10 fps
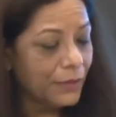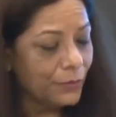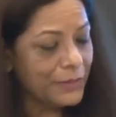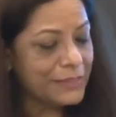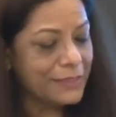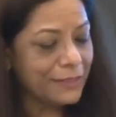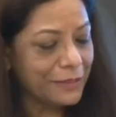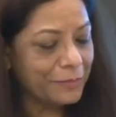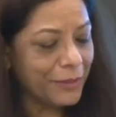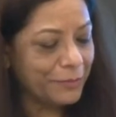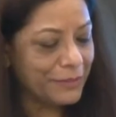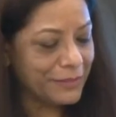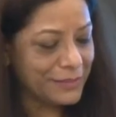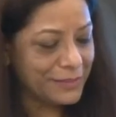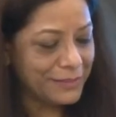with single
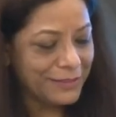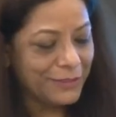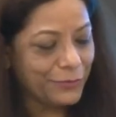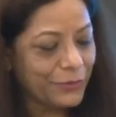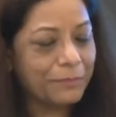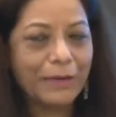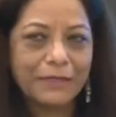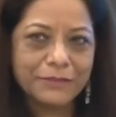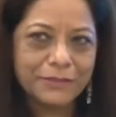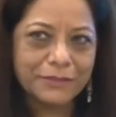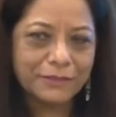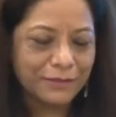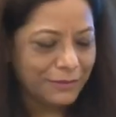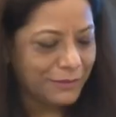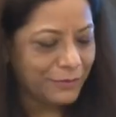purpose, with passion,
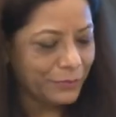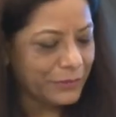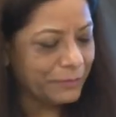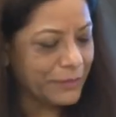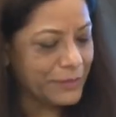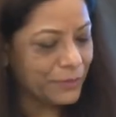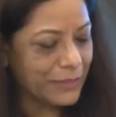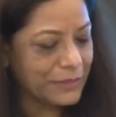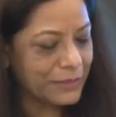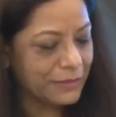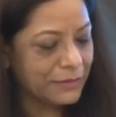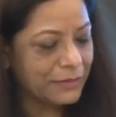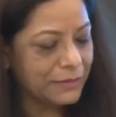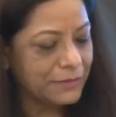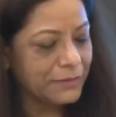with persuasion,
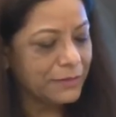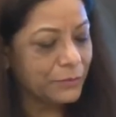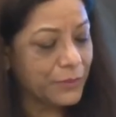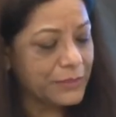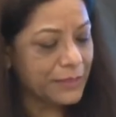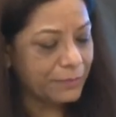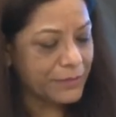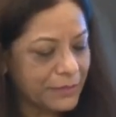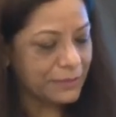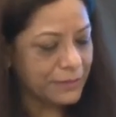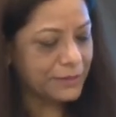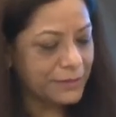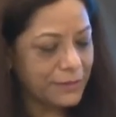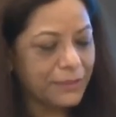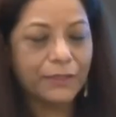with
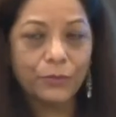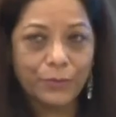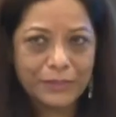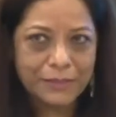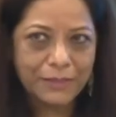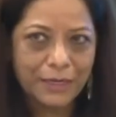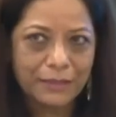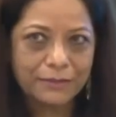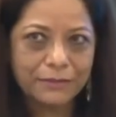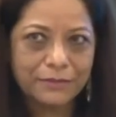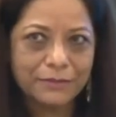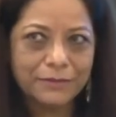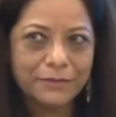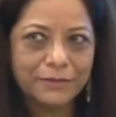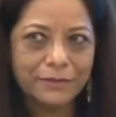substance, with style,
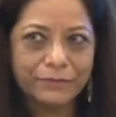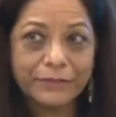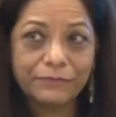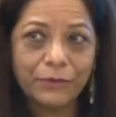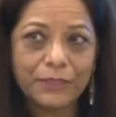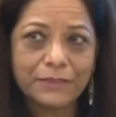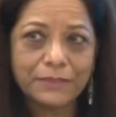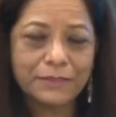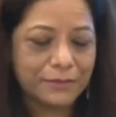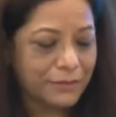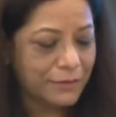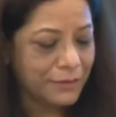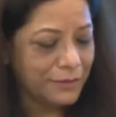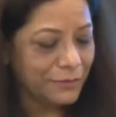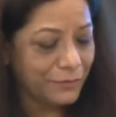with voice,
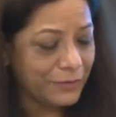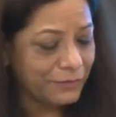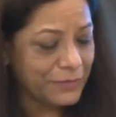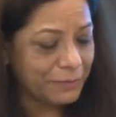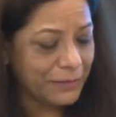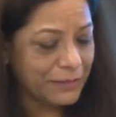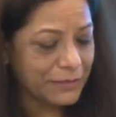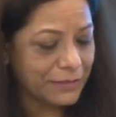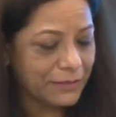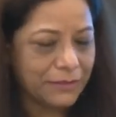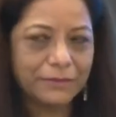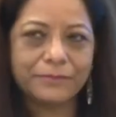with visibility.